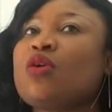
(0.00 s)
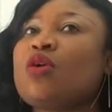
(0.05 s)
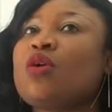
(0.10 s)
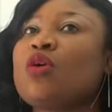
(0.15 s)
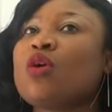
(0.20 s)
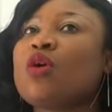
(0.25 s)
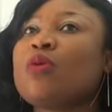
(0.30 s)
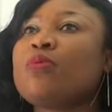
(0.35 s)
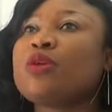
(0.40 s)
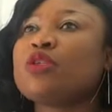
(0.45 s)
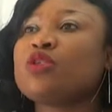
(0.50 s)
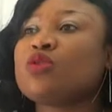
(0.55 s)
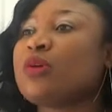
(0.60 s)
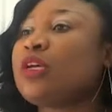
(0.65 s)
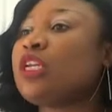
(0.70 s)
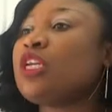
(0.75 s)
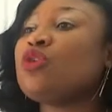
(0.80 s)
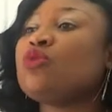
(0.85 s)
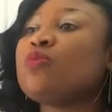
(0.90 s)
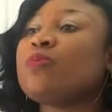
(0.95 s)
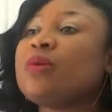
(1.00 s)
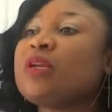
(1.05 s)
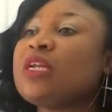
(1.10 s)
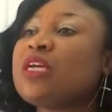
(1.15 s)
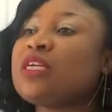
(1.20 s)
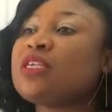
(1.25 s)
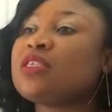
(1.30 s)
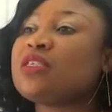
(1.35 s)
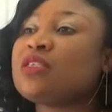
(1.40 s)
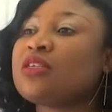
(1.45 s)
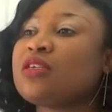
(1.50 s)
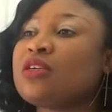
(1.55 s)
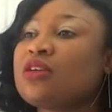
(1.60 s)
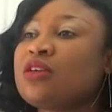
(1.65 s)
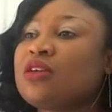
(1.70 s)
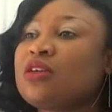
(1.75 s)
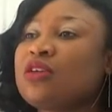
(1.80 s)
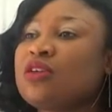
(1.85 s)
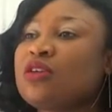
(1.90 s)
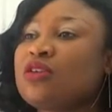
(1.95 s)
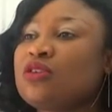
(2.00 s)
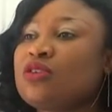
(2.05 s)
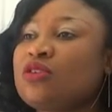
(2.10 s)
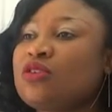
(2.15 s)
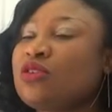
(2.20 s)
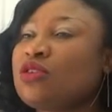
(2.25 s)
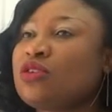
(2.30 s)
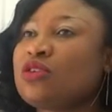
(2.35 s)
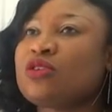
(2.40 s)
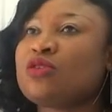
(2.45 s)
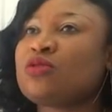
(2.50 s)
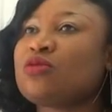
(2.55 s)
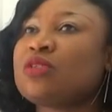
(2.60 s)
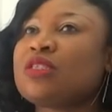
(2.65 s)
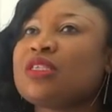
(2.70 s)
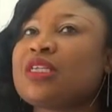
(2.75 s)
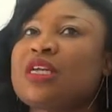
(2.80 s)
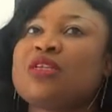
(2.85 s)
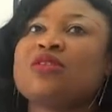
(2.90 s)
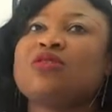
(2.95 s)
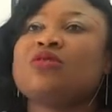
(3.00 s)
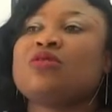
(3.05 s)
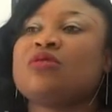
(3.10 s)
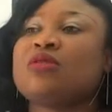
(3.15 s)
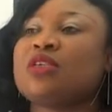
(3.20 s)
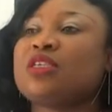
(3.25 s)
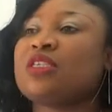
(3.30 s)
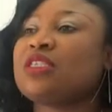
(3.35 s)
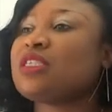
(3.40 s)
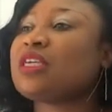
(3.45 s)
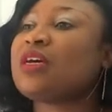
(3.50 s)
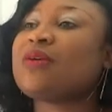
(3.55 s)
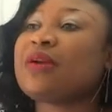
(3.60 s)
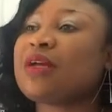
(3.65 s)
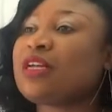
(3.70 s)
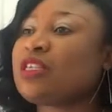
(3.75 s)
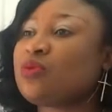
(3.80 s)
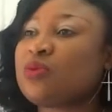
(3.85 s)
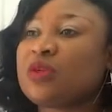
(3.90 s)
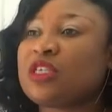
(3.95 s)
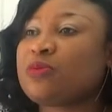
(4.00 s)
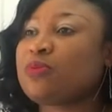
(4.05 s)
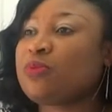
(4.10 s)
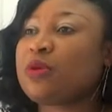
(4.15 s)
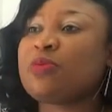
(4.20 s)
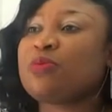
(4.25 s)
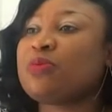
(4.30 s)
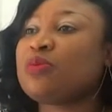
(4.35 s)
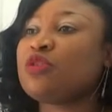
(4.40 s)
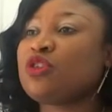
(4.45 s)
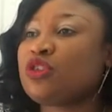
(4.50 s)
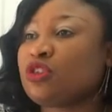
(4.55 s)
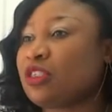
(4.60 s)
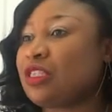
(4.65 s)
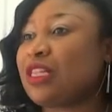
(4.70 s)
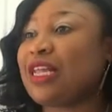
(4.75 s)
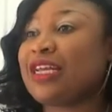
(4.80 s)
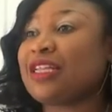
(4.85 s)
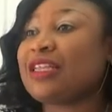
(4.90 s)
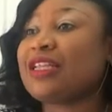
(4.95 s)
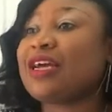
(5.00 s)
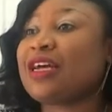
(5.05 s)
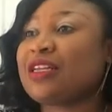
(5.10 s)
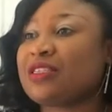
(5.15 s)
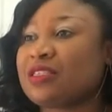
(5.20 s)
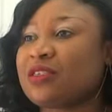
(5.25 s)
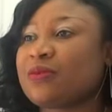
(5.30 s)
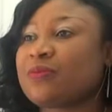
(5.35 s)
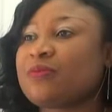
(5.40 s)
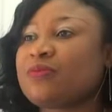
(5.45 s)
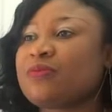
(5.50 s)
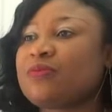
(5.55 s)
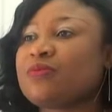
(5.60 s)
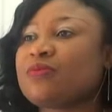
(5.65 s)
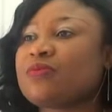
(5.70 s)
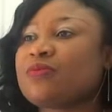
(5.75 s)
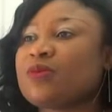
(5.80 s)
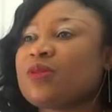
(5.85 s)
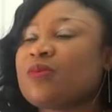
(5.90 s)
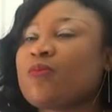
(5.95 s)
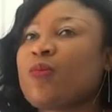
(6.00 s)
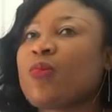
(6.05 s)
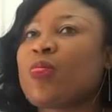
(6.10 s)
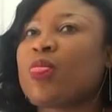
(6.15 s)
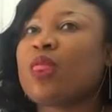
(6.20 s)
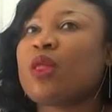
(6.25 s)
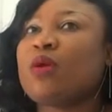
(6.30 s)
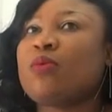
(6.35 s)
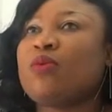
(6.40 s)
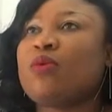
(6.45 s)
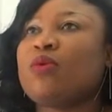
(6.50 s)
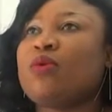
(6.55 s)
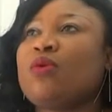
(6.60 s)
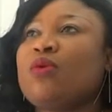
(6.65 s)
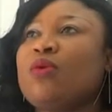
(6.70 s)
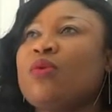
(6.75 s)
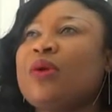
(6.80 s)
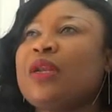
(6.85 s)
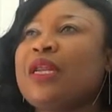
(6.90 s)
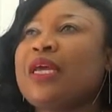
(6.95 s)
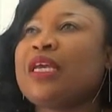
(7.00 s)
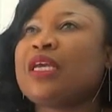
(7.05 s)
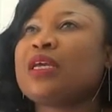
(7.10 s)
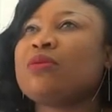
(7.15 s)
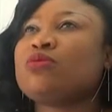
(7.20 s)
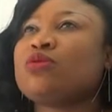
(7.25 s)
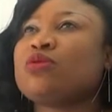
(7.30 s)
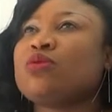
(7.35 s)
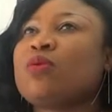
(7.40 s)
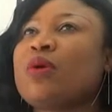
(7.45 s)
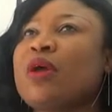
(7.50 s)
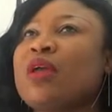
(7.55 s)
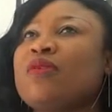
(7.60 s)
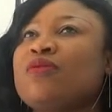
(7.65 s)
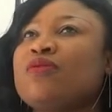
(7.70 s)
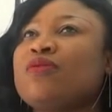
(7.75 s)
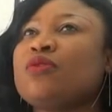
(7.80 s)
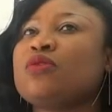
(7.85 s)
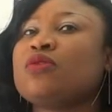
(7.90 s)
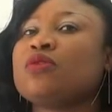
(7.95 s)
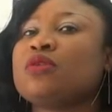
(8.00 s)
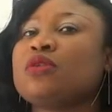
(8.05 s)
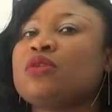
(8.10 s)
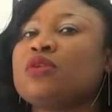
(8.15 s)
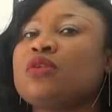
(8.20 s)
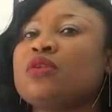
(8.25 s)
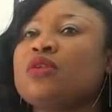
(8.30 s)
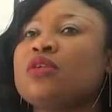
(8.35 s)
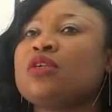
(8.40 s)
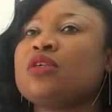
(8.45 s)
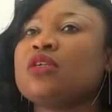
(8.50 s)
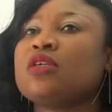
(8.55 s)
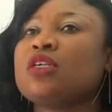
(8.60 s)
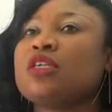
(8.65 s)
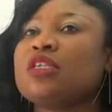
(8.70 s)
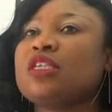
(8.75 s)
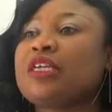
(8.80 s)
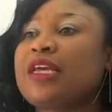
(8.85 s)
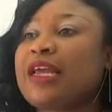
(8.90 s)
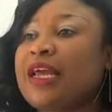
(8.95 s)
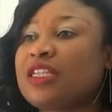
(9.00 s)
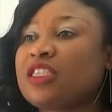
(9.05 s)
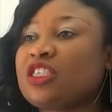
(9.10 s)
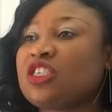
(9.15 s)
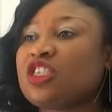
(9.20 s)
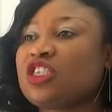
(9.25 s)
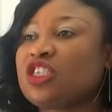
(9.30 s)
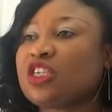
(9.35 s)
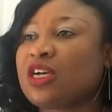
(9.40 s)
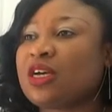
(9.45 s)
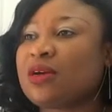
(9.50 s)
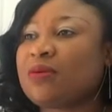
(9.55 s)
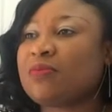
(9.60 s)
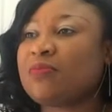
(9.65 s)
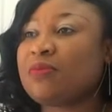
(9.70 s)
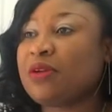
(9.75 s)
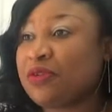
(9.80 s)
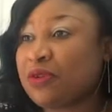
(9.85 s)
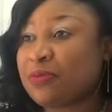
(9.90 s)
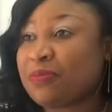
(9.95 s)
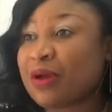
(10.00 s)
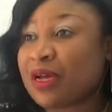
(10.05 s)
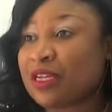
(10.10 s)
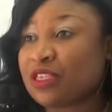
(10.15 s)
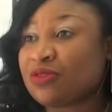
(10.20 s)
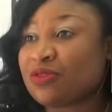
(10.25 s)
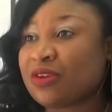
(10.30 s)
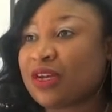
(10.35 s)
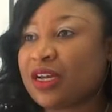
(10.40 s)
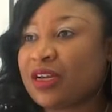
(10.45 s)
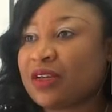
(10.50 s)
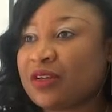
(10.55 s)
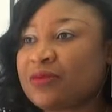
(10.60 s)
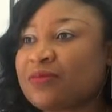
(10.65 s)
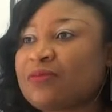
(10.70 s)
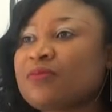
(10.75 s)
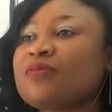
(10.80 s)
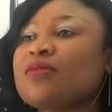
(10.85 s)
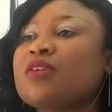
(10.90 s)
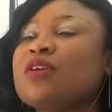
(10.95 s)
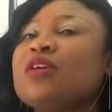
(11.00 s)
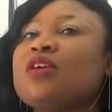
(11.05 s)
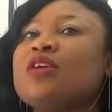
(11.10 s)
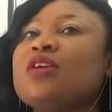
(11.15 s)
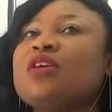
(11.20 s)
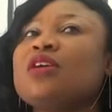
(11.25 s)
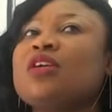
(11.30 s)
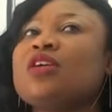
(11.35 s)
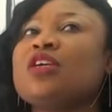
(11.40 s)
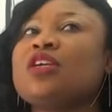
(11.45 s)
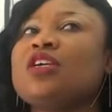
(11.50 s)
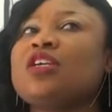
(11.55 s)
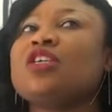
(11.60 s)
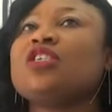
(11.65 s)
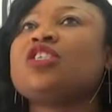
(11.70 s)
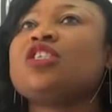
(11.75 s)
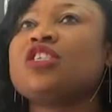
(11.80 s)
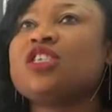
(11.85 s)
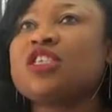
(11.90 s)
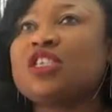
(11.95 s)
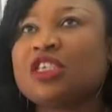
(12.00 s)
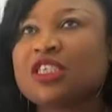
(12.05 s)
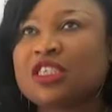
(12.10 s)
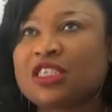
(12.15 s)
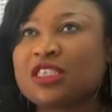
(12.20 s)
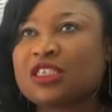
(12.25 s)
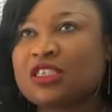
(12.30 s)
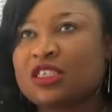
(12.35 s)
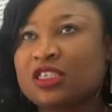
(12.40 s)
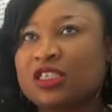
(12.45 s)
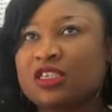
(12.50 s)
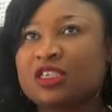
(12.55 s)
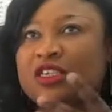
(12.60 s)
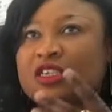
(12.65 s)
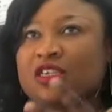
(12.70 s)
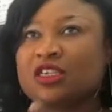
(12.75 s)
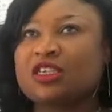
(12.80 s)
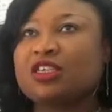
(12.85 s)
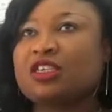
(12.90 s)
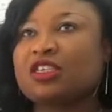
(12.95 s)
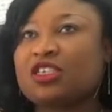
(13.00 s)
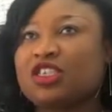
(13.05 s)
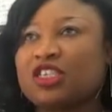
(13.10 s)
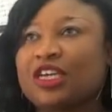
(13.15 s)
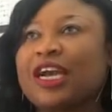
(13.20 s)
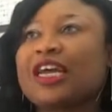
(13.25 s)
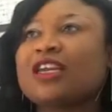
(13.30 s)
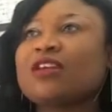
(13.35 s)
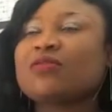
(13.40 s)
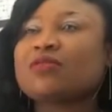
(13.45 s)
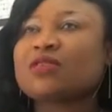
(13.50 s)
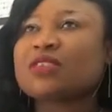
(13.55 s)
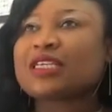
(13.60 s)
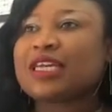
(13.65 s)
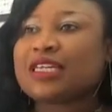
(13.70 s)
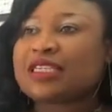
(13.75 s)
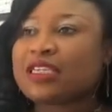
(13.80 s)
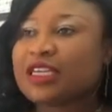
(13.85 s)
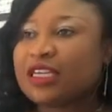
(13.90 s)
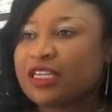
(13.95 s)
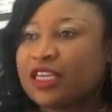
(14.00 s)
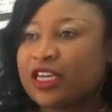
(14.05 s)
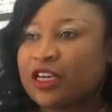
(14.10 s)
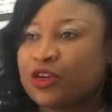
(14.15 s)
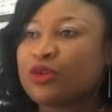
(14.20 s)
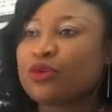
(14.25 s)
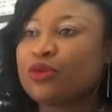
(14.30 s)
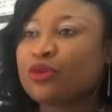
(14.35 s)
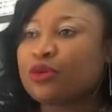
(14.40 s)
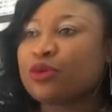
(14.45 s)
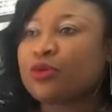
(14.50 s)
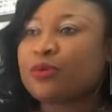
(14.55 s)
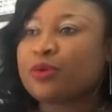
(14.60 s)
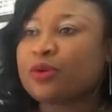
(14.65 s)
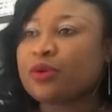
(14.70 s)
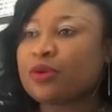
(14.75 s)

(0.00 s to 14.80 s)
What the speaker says: coming to a new place, you just don't start to interact with people just like that. Well, when I came to Wyndford, the head teacher, Mary Patma, she kind of started a group